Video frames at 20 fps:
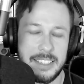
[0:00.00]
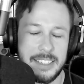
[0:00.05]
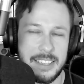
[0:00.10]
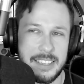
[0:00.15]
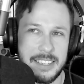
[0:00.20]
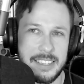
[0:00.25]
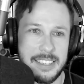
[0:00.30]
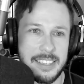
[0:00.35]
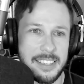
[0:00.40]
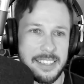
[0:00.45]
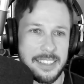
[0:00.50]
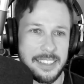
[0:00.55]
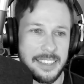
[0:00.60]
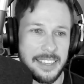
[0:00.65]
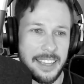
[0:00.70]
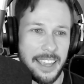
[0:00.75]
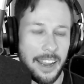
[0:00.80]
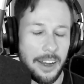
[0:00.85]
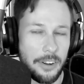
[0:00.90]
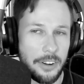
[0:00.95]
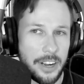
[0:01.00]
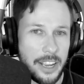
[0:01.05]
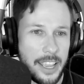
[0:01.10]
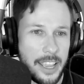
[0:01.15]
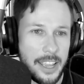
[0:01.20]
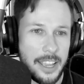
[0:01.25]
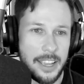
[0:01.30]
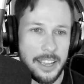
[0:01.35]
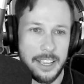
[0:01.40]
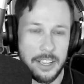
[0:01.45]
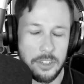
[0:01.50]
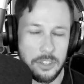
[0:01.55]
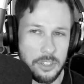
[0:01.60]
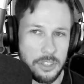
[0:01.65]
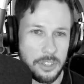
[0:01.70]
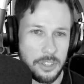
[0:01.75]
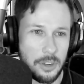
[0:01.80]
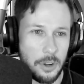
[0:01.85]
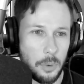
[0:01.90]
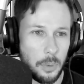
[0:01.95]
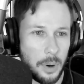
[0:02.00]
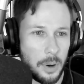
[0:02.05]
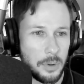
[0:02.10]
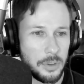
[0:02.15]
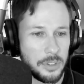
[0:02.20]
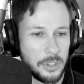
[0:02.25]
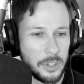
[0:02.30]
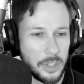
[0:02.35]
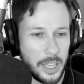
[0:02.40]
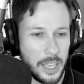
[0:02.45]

this is scary. It's just gross